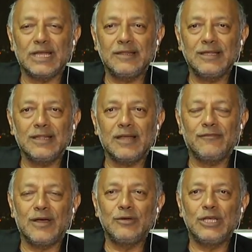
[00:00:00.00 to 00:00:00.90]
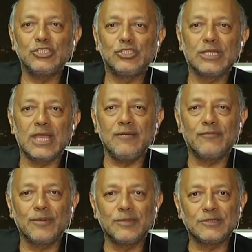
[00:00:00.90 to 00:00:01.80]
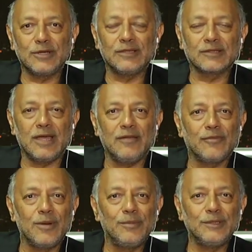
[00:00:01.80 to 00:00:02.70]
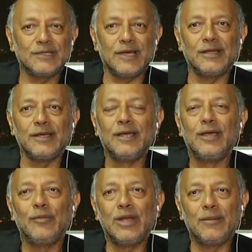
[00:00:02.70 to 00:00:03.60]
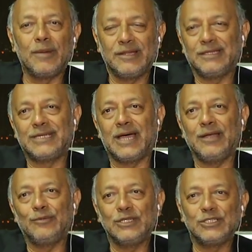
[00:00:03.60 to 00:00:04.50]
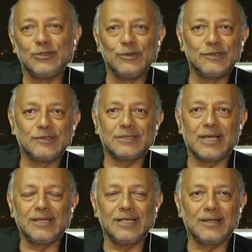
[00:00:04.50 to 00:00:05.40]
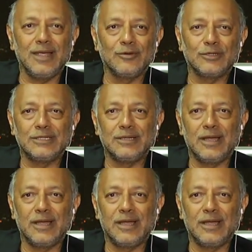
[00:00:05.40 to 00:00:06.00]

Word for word: And I think that foundation came from the Transkei, from Brizana, when her mother died when she was, I think, eight or